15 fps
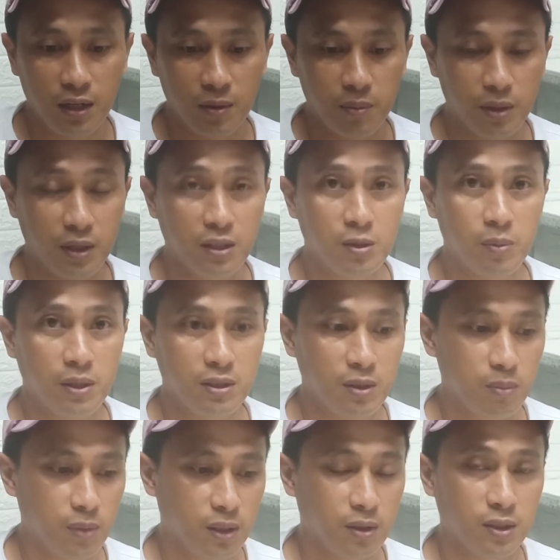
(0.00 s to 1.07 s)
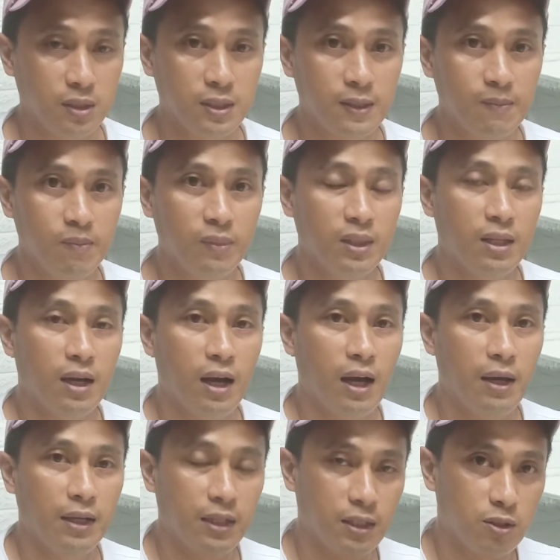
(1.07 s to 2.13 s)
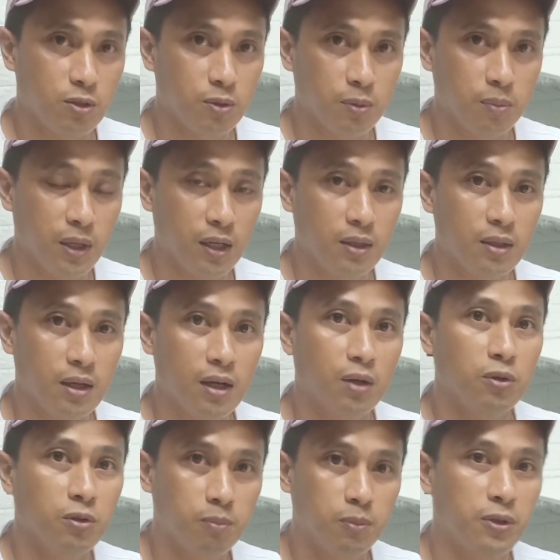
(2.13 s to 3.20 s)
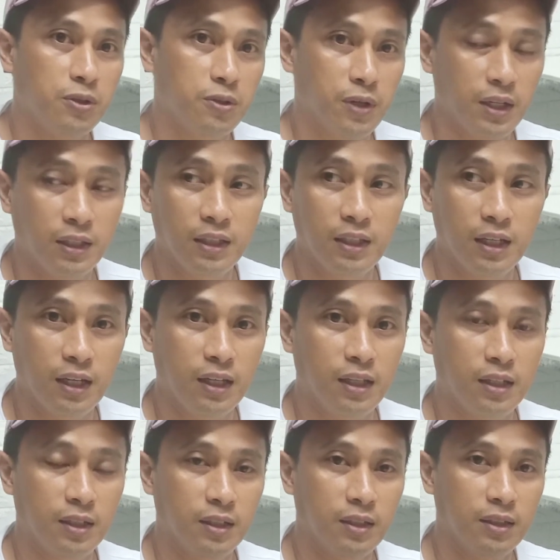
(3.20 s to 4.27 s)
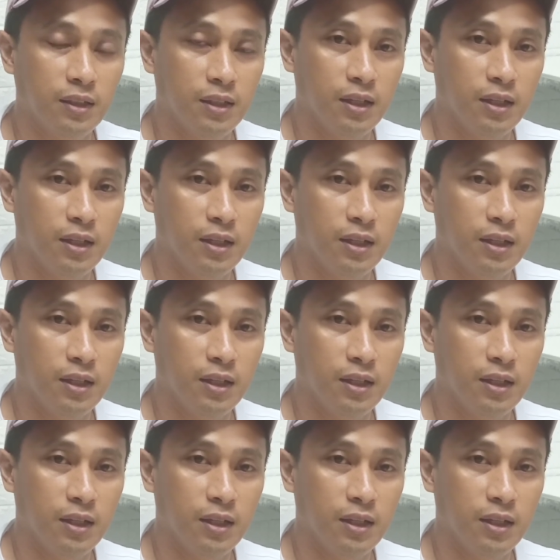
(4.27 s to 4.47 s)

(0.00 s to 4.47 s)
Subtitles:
and very expensive, because I need to make a good portrait and